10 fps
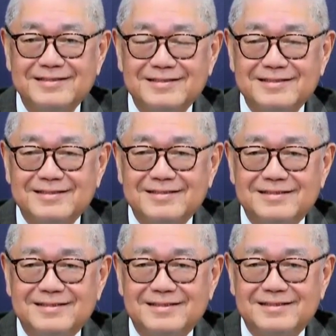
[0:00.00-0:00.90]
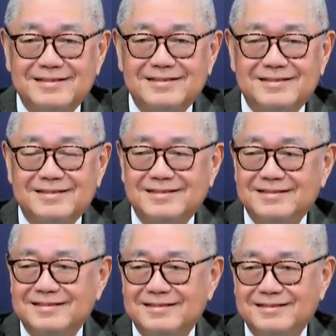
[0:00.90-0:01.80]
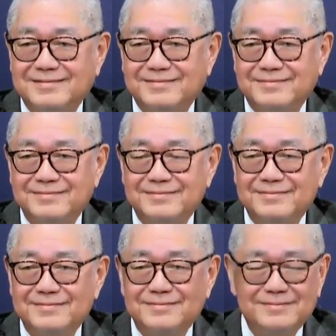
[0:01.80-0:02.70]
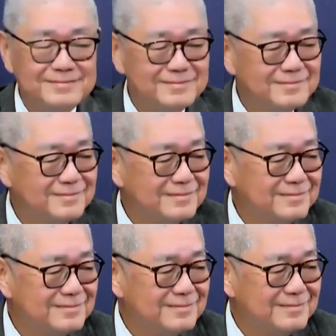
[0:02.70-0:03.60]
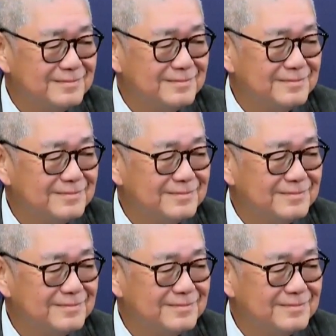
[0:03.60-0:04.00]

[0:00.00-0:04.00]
Nobody speaks.